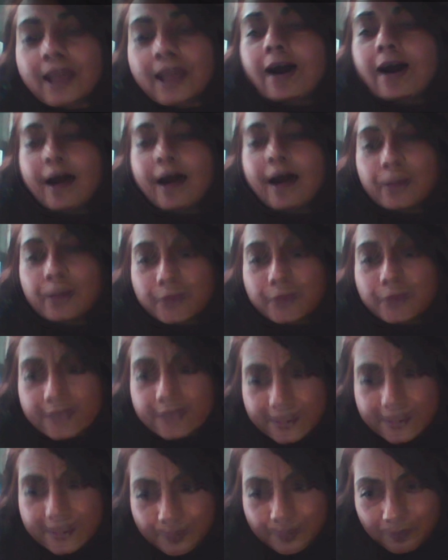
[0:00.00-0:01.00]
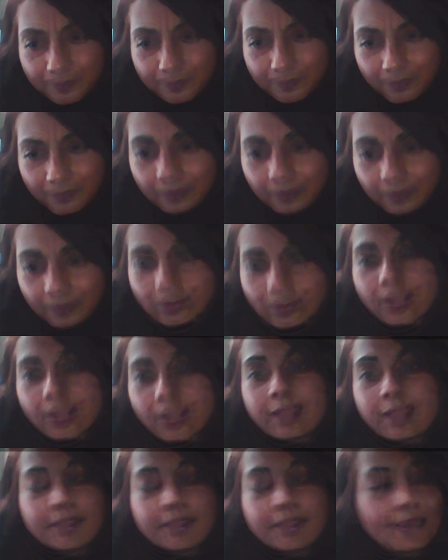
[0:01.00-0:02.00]
I was
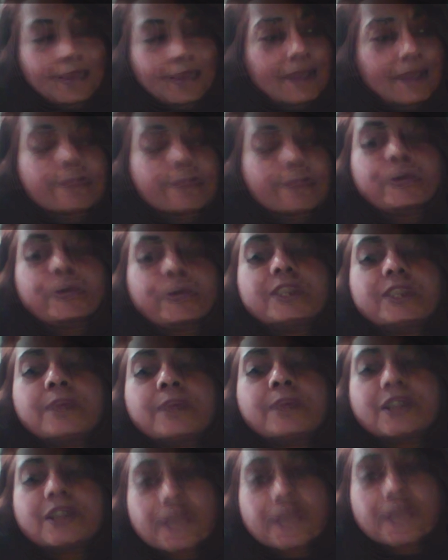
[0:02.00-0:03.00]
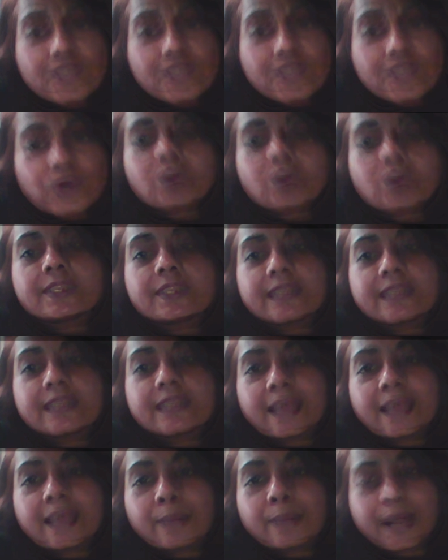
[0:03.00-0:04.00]
pretty much escorted
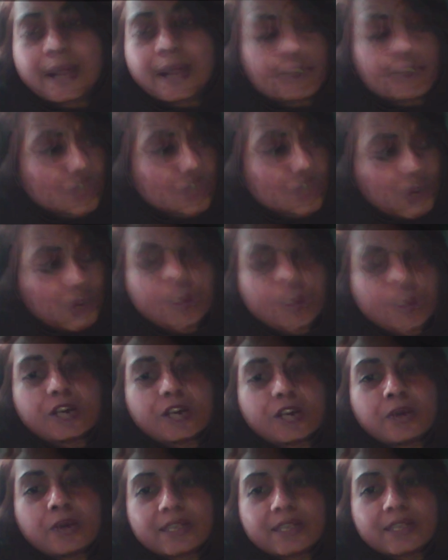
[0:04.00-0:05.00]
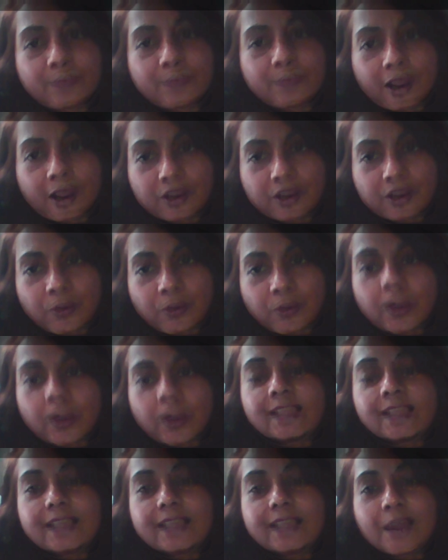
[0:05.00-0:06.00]
there by a joker who was parked
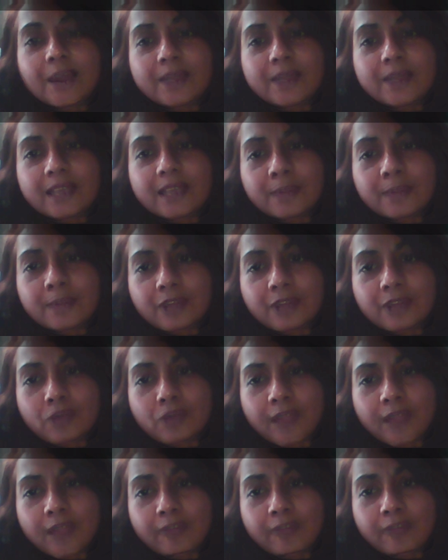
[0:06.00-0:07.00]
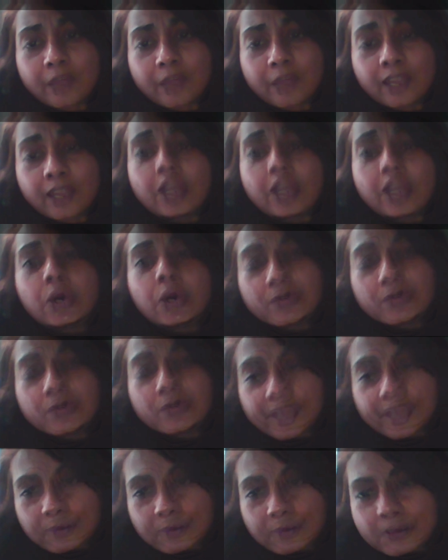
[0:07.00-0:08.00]
right outside my driveway, who
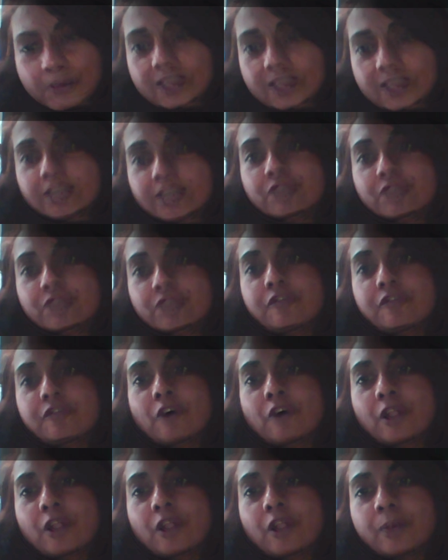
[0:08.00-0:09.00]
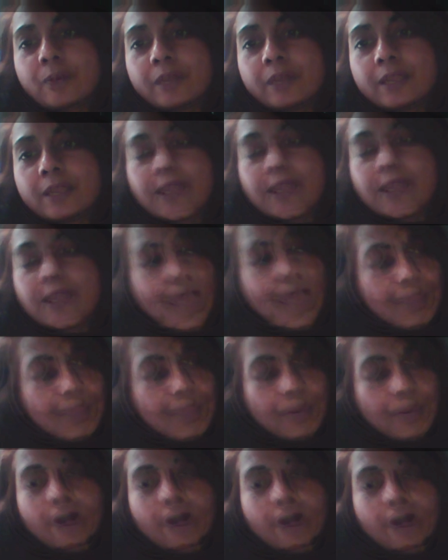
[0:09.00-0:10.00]
then proceeded to follow me and
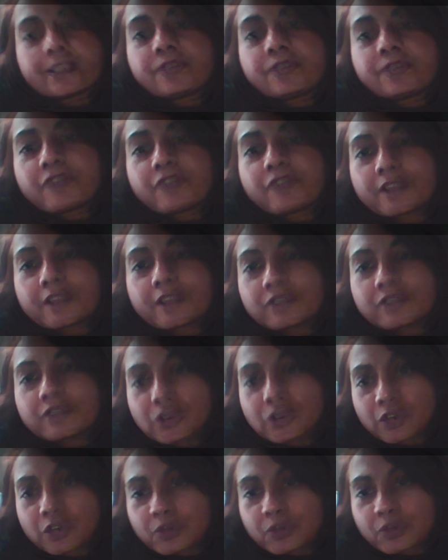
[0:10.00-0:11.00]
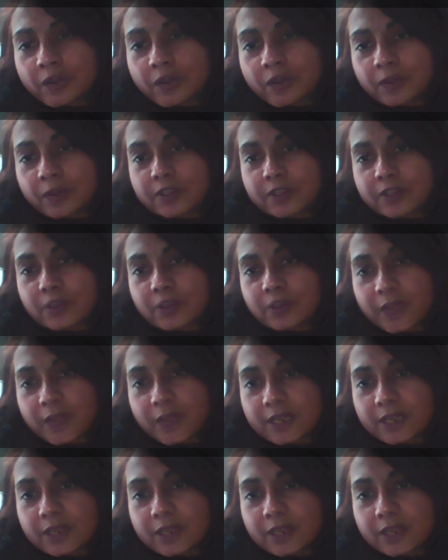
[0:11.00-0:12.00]
parked in front of the church where I was going
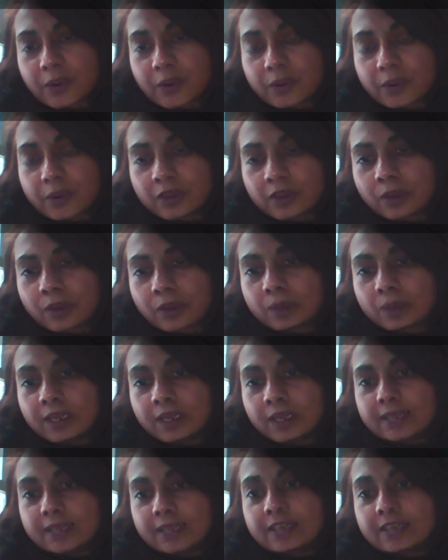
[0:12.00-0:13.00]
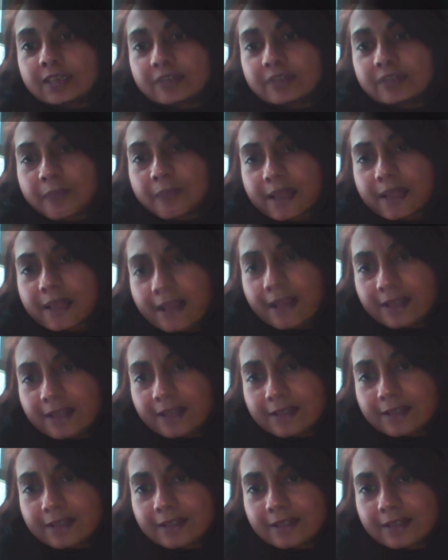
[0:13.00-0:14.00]
to go, you know, deliver my
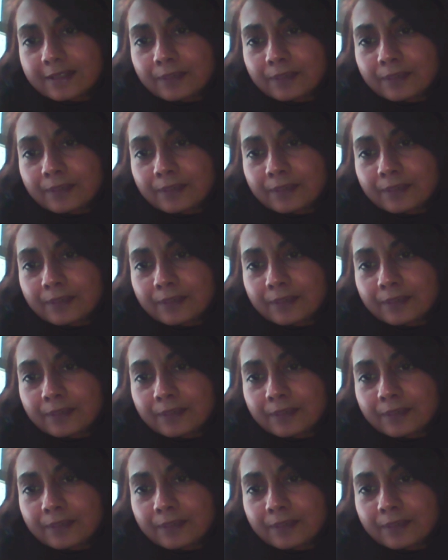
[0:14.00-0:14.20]
classes.